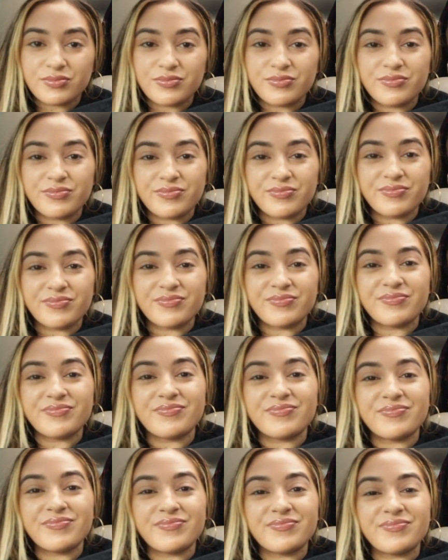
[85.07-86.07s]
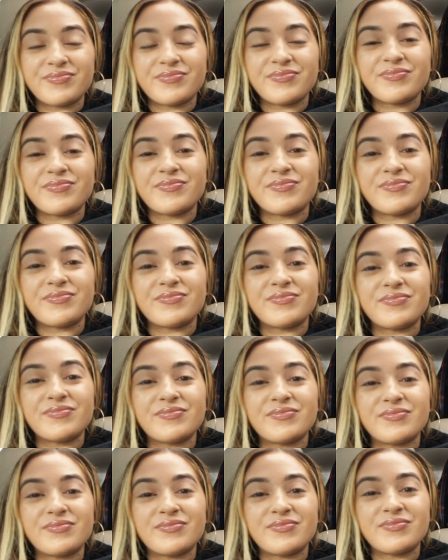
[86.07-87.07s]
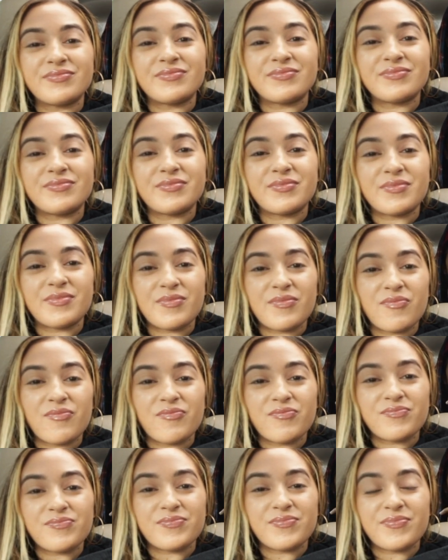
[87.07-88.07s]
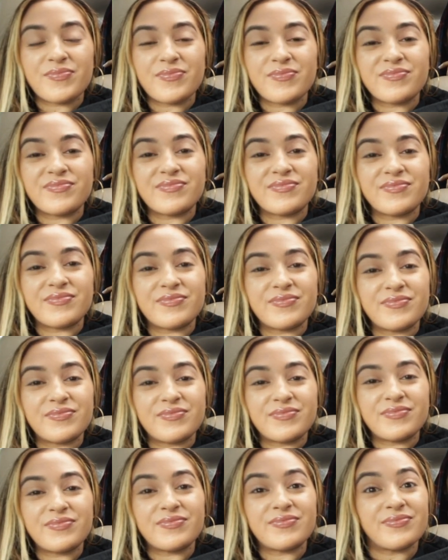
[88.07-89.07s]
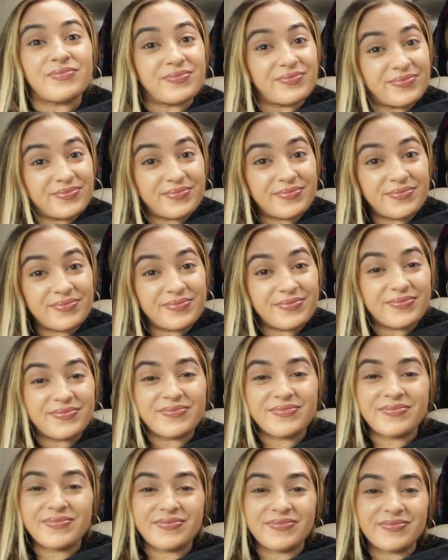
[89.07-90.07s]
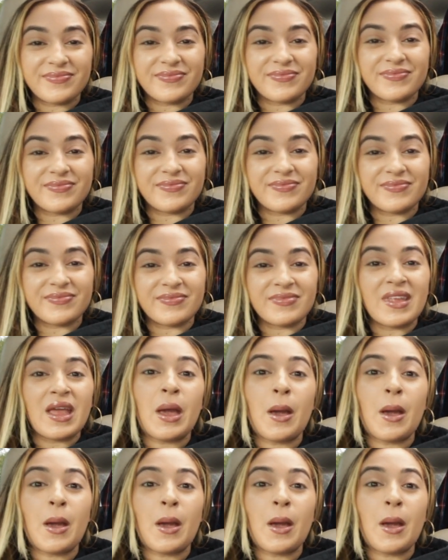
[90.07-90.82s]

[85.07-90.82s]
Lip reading: The person shown says nothing.